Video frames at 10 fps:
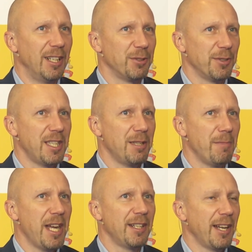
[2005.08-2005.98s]
the
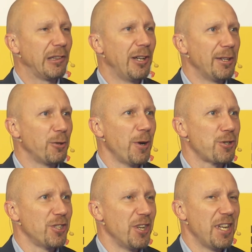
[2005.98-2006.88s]
main headline
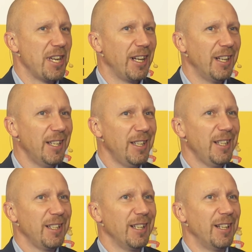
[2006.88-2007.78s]
question here,
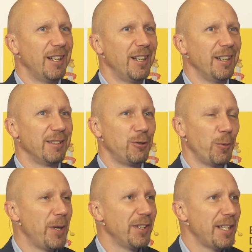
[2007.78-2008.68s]

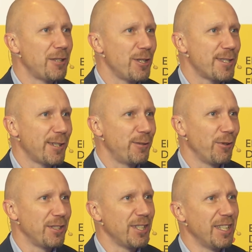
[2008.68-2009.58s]
European energy
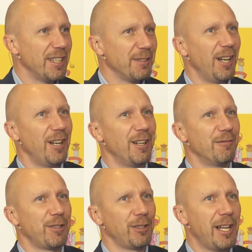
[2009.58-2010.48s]
security,
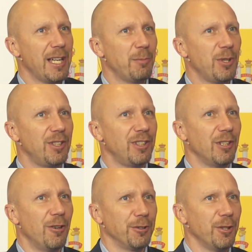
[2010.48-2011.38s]
reliable
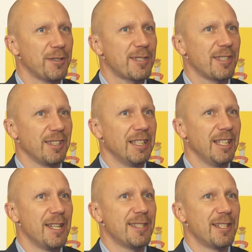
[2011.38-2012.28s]
or not?
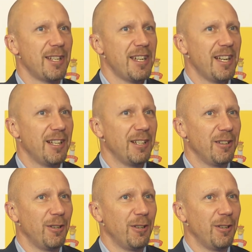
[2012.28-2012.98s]
Is it here or